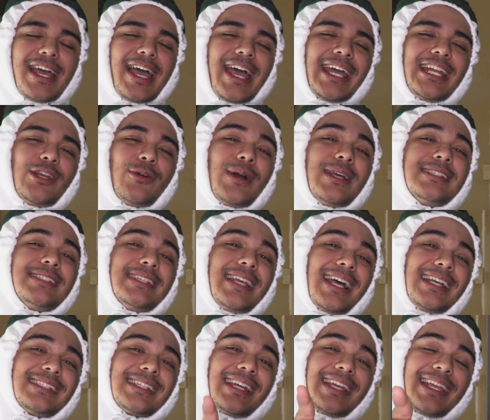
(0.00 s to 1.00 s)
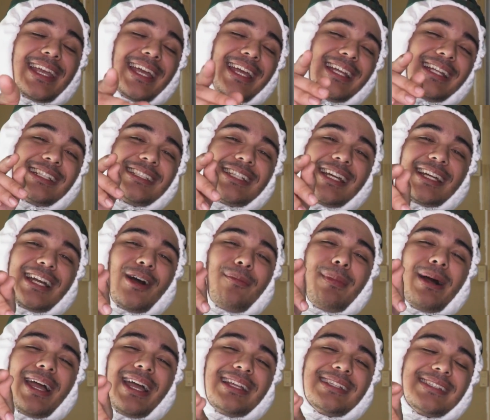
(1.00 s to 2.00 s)
Anyways, yes, again, check out
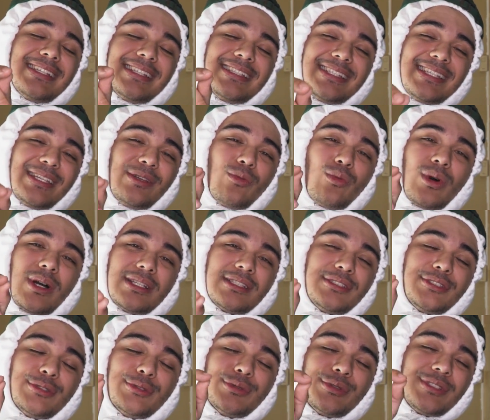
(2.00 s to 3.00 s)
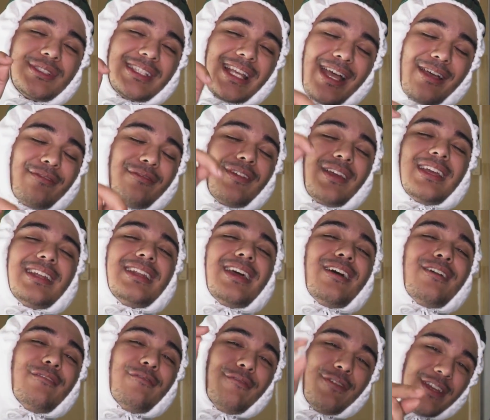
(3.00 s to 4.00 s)
my NCT 127
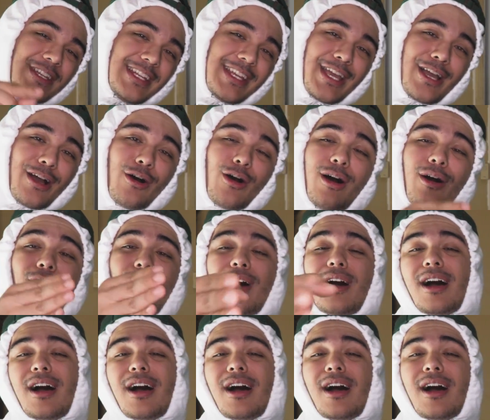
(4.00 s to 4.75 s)
video.